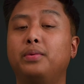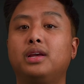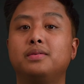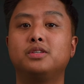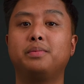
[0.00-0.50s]
when it
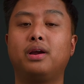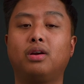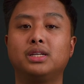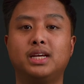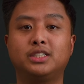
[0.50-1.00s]
comes to my
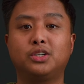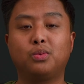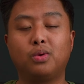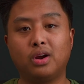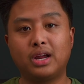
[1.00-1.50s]
architecture
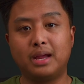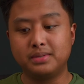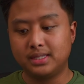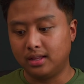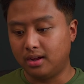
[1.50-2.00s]
work, I'm
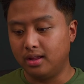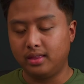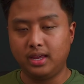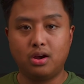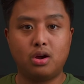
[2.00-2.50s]
still on the